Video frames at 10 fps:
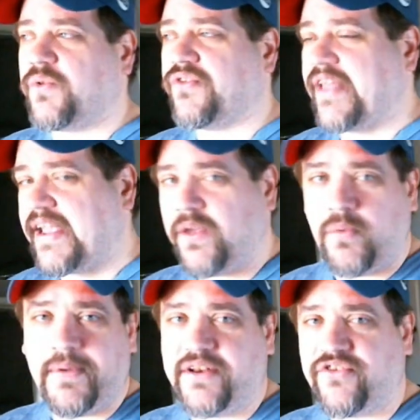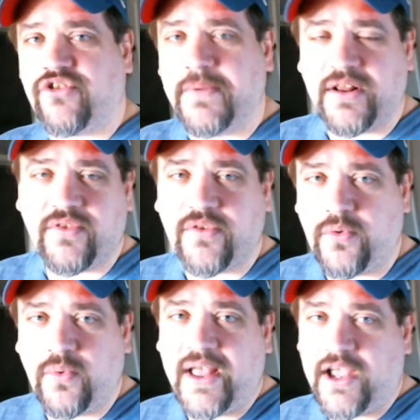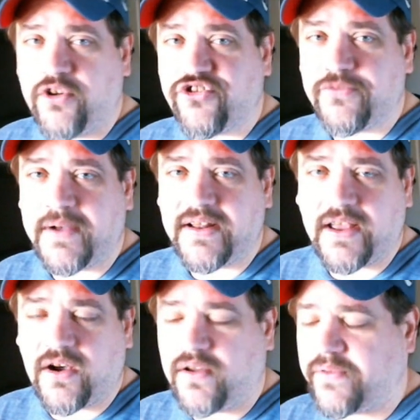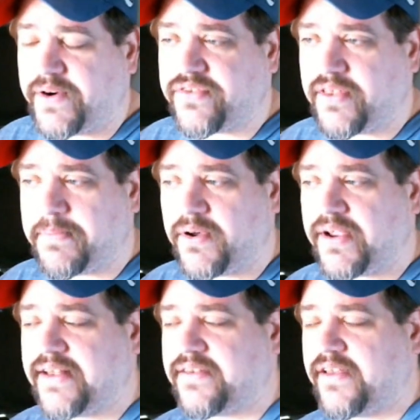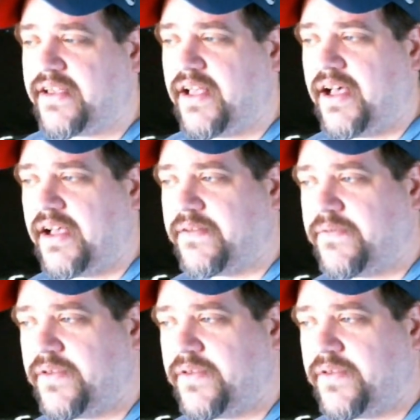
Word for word: of course, that kit will be distributed through Aoshima like all the rest of the Belkits uh,